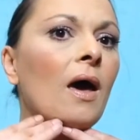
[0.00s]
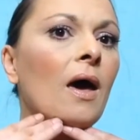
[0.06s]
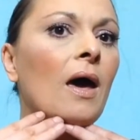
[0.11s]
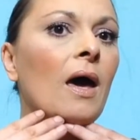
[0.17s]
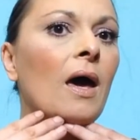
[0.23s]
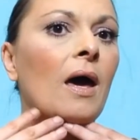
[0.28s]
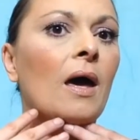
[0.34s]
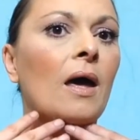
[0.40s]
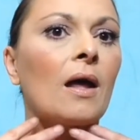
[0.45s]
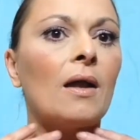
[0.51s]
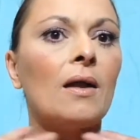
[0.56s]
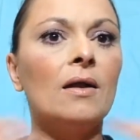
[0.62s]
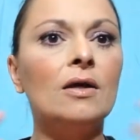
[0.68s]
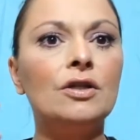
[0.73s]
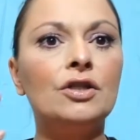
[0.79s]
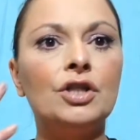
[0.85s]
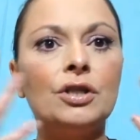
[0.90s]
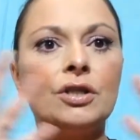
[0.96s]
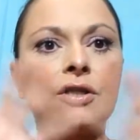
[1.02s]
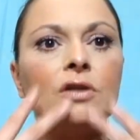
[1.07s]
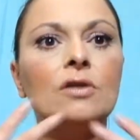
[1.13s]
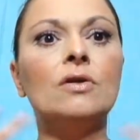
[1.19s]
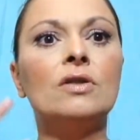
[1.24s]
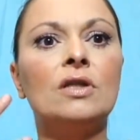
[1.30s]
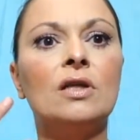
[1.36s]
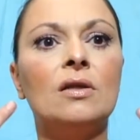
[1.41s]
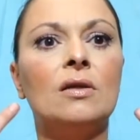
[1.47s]
and just
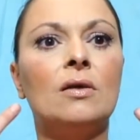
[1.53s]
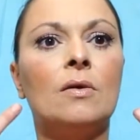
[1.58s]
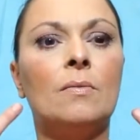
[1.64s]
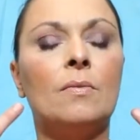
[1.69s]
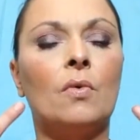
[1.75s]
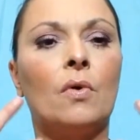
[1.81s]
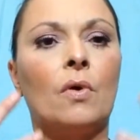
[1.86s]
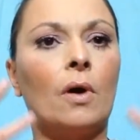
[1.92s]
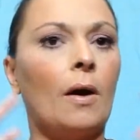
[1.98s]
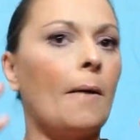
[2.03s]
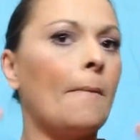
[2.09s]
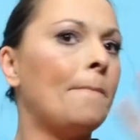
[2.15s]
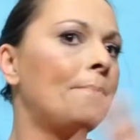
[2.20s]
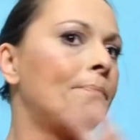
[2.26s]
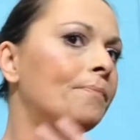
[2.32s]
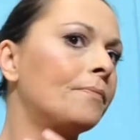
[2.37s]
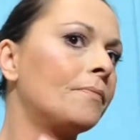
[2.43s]
looks a little more